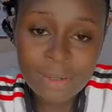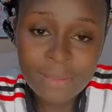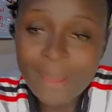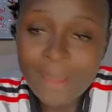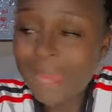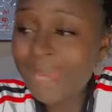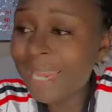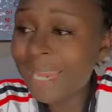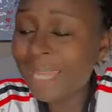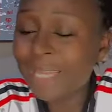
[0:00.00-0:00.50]

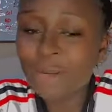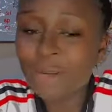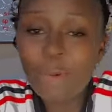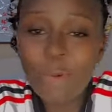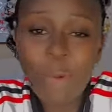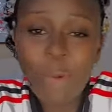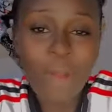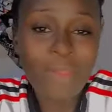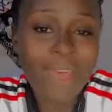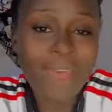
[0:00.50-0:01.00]
Man, like,
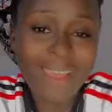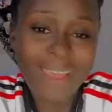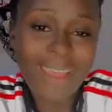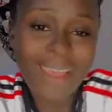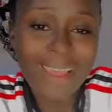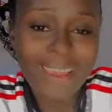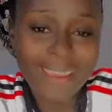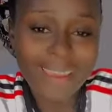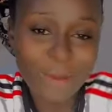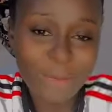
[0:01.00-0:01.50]
what the
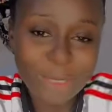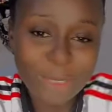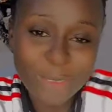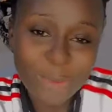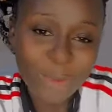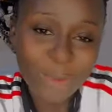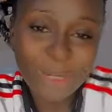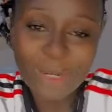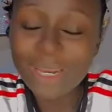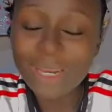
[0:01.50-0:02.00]
hell are we
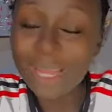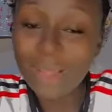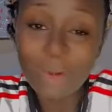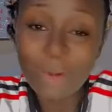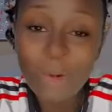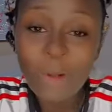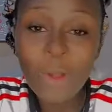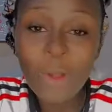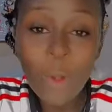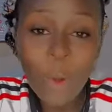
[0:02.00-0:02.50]
doing? Like,
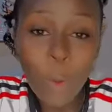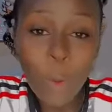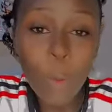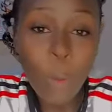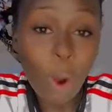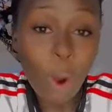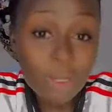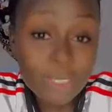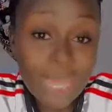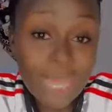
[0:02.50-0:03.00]

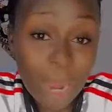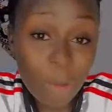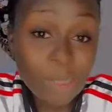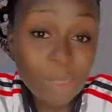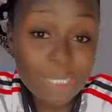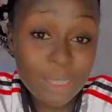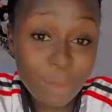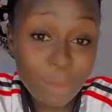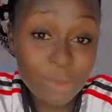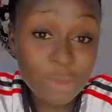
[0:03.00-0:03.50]
what are
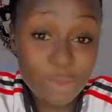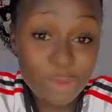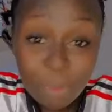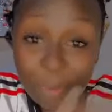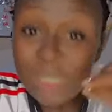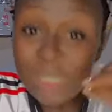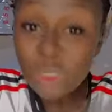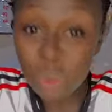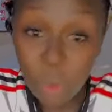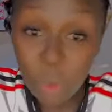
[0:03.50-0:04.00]
we supposed to
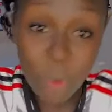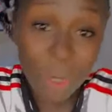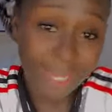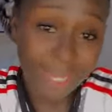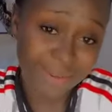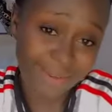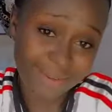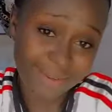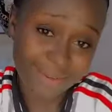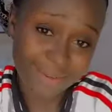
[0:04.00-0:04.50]
be
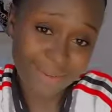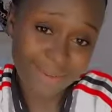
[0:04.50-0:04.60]
doing?